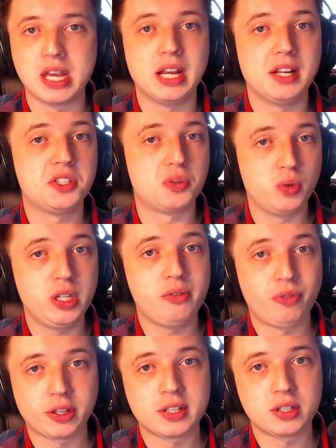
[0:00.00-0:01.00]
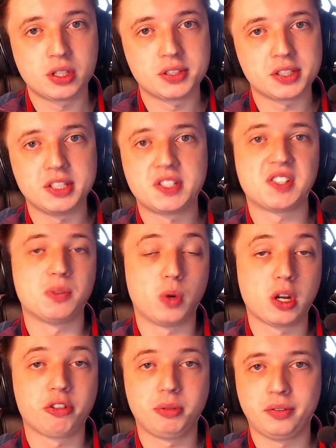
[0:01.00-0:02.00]
It's really freaking good. It's
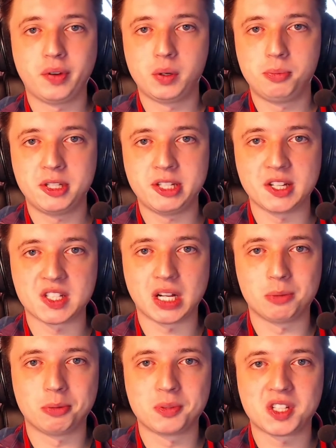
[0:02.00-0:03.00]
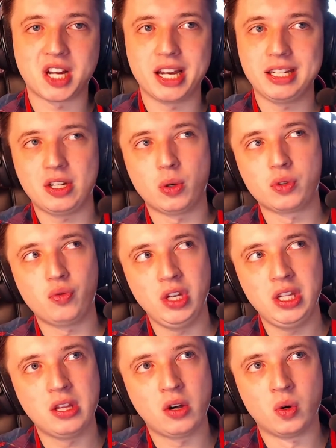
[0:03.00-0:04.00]
one of my favorite BTS albums. I don't
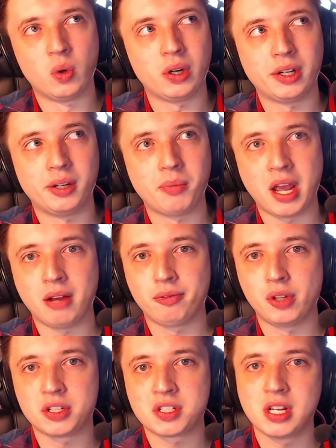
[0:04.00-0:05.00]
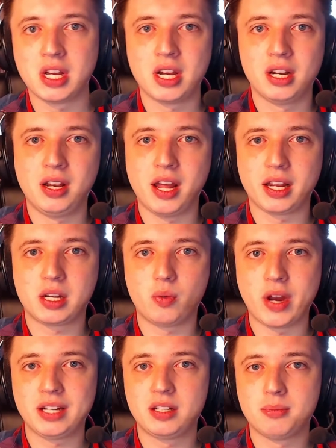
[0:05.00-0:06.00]
really know, um, I have not like
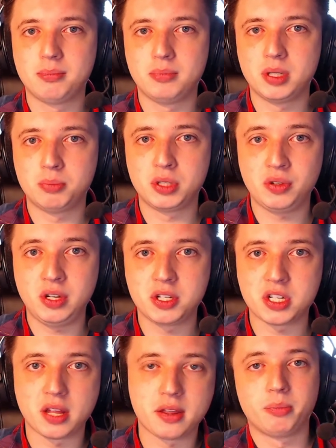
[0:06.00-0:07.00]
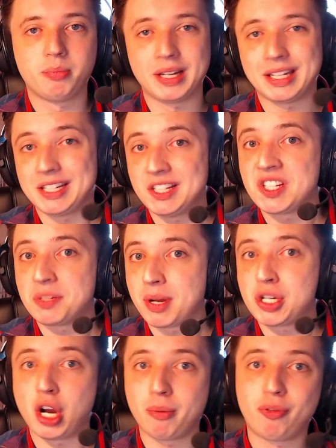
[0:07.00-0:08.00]
ranked them between each other, but it is in my
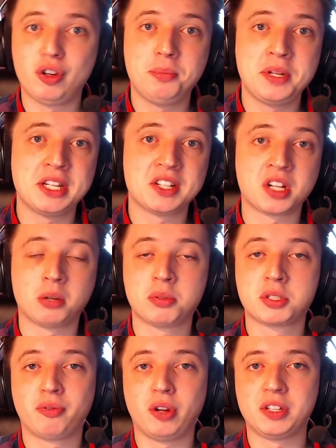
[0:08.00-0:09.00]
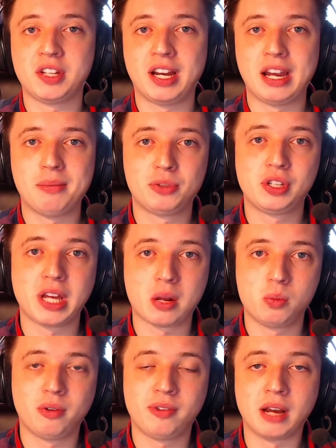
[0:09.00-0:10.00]
top three BTS albums of all time, together
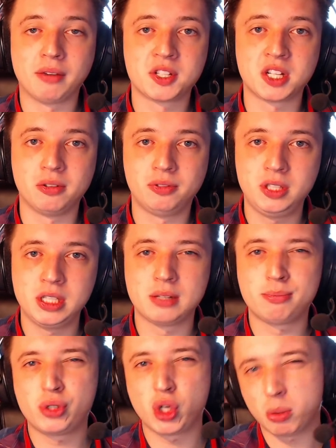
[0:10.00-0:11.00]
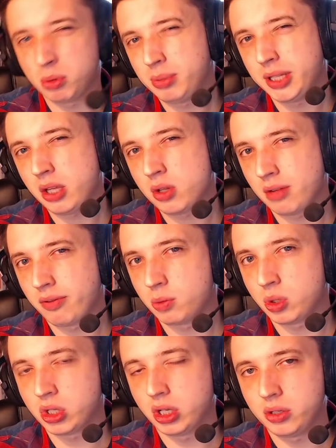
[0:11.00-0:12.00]
with Love Yourself Her and probably You Never
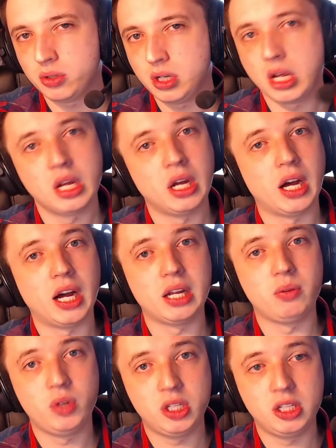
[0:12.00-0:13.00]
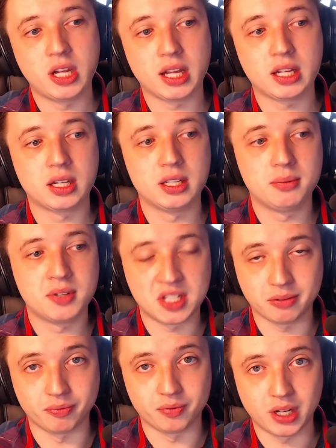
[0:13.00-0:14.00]
Walk Alone. I really like
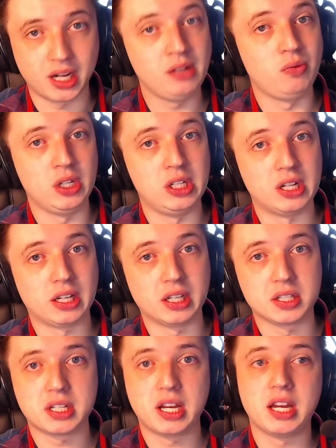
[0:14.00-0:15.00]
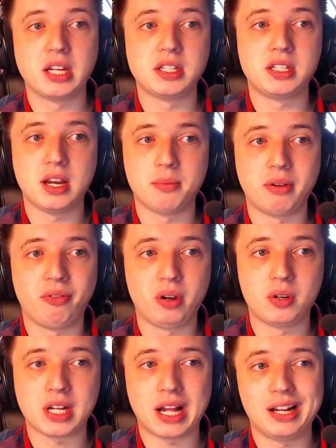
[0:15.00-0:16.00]
7. I really like it. And yeah, my
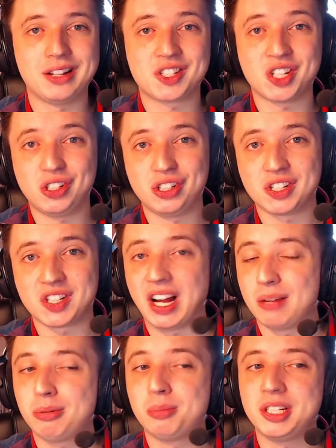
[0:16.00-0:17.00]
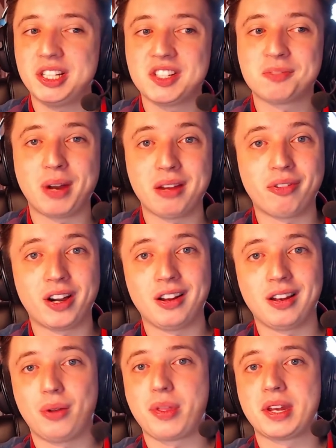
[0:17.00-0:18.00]
favorite song on this album is by far
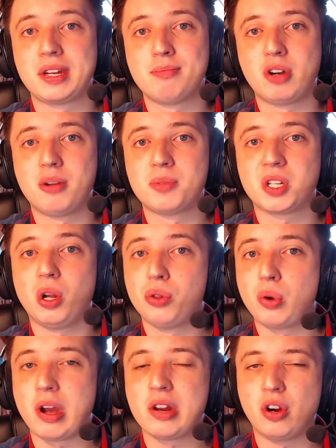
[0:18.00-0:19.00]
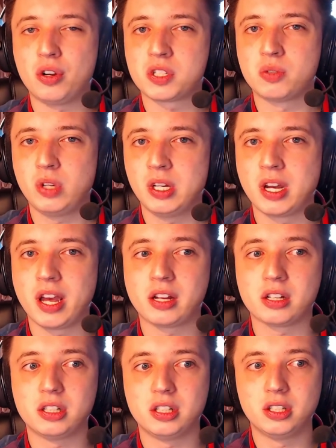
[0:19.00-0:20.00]
Louder Than Bombs, although I also really like
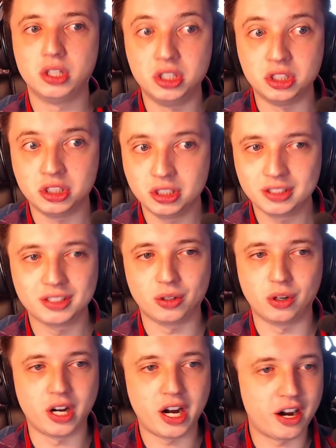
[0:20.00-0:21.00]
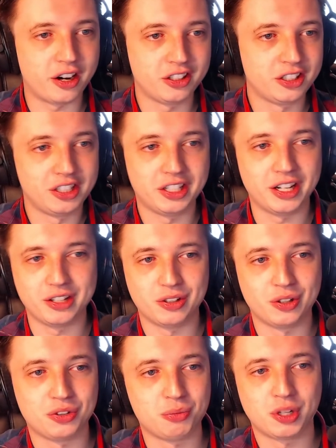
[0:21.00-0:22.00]
Uh or Ah I don't know
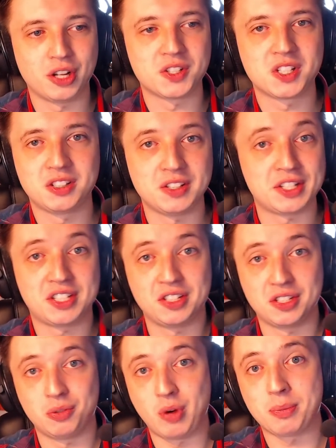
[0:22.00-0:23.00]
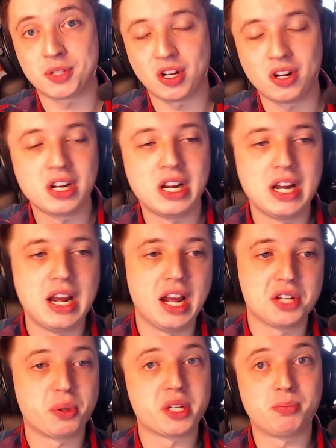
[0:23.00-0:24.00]
how to pronounce it, this, this rap song,
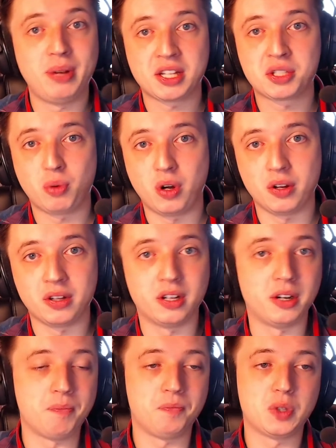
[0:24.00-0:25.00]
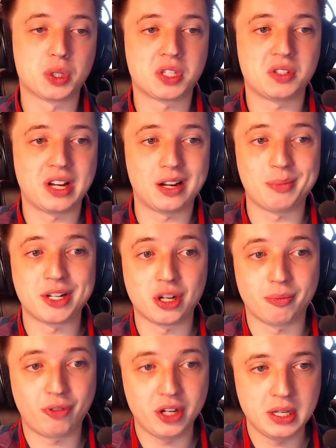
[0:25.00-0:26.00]
as well as Black Swan. Um, those are my
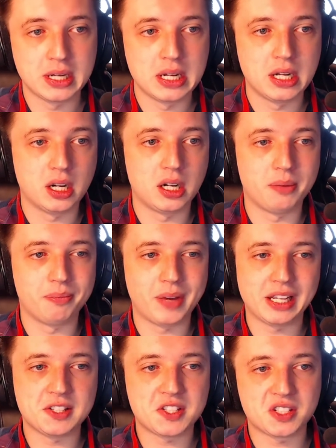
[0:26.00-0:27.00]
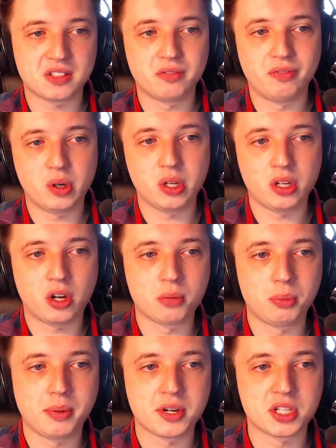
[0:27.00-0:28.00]
top three. Um, I guess very
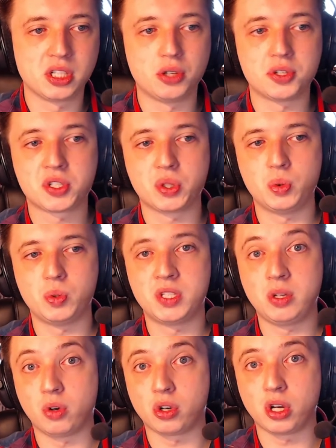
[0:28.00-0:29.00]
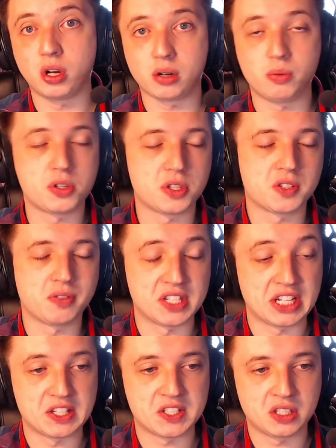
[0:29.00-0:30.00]
honorable mention goes to Zero O'Clock, which is
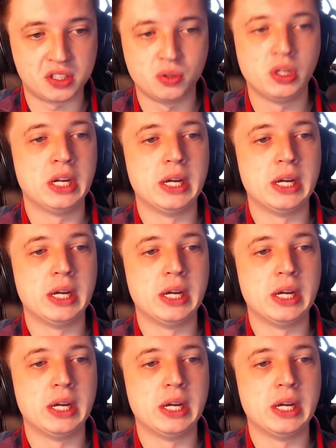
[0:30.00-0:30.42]
fantastic too.